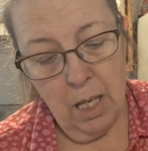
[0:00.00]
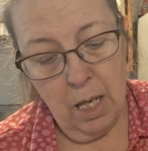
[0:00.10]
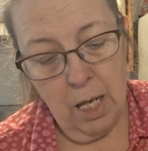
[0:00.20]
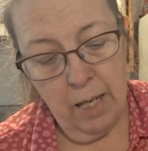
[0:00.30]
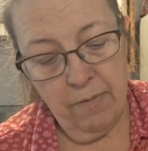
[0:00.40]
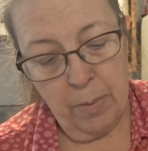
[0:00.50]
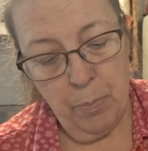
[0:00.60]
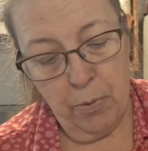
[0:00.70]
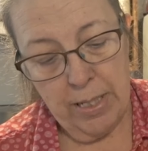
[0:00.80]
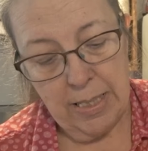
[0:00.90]
Uh, if I
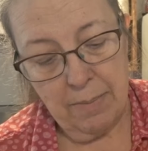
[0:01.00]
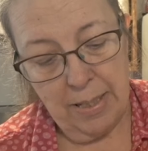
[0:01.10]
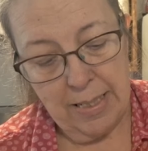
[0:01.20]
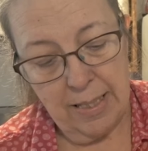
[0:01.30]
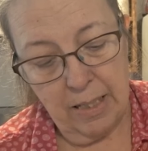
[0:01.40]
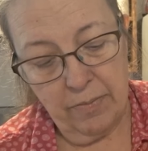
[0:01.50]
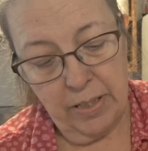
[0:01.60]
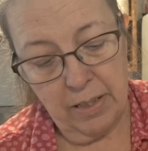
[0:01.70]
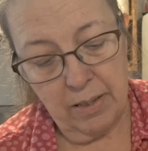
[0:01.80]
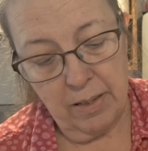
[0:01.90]
poison myself
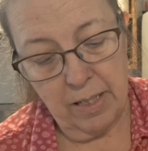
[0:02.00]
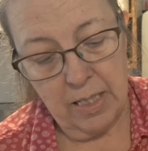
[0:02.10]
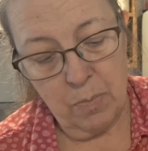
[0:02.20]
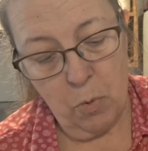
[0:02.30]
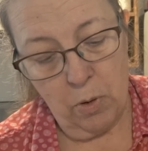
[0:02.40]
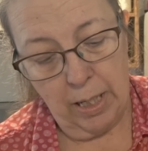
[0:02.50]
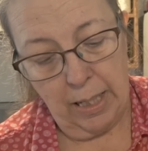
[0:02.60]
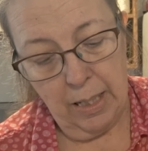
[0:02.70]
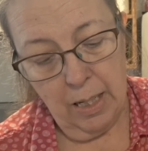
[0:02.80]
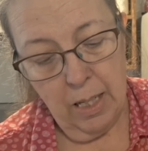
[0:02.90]
here this
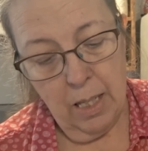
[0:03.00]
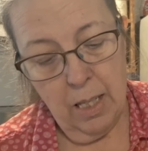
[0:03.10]
morning.